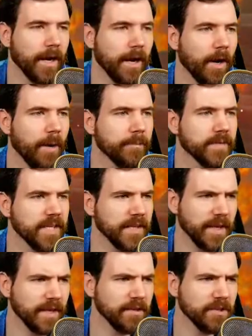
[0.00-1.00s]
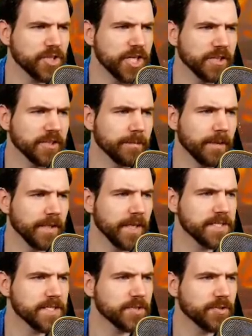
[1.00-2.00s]
Um, they look shielded, but
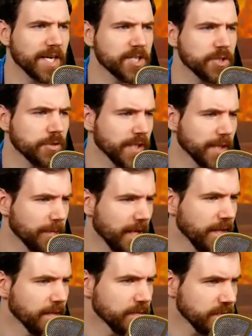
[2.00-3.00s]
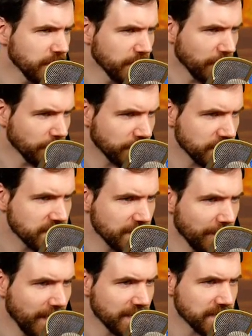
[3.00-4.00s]
let's try shooting him. And, you know, this is a
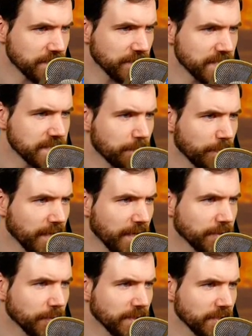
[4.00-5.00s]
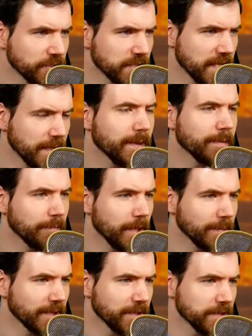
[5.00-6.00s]
boss, so let's bring out the real shit.
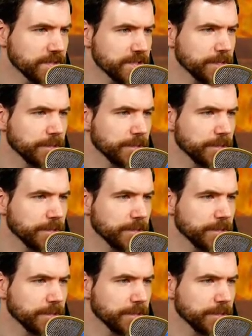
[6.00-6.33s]
Bomb arrows.